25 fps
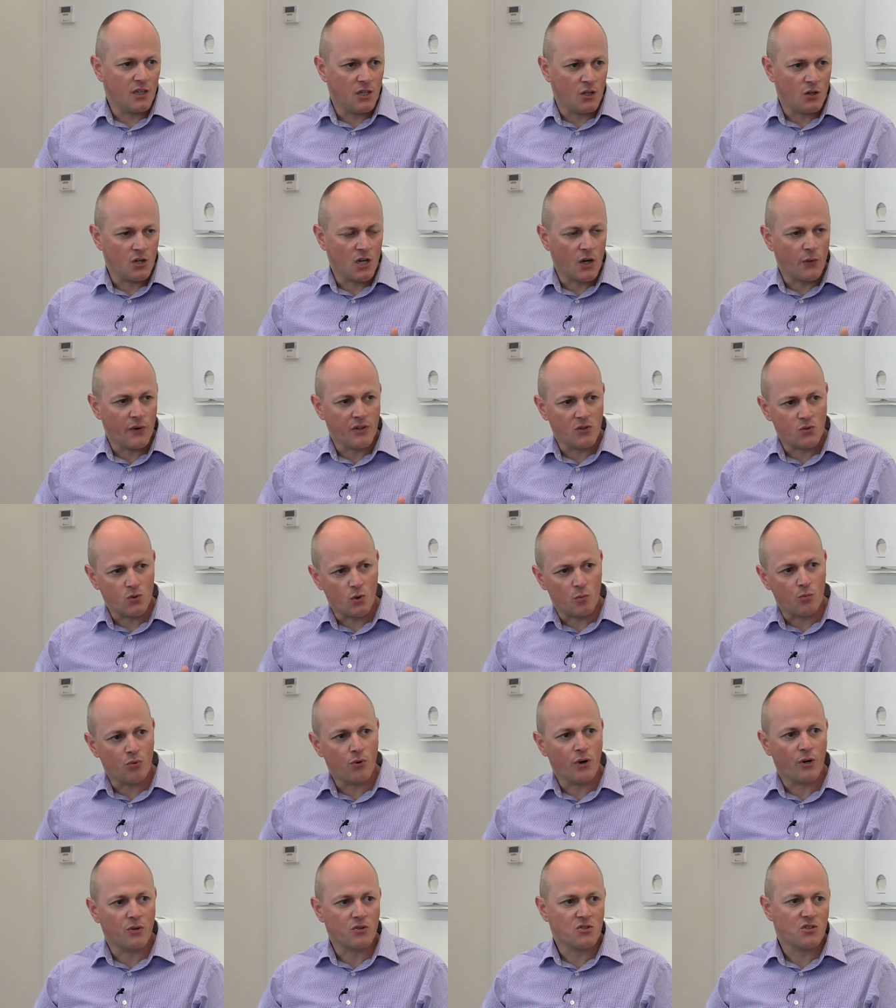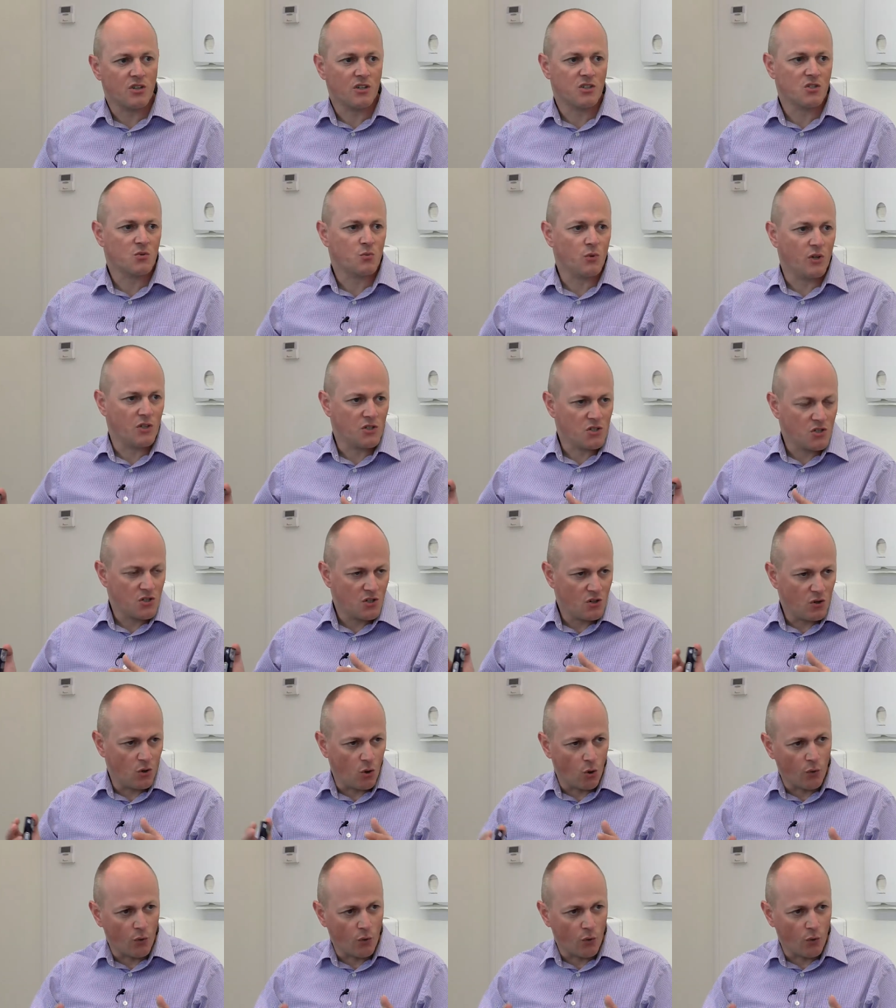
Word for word: you go into a process which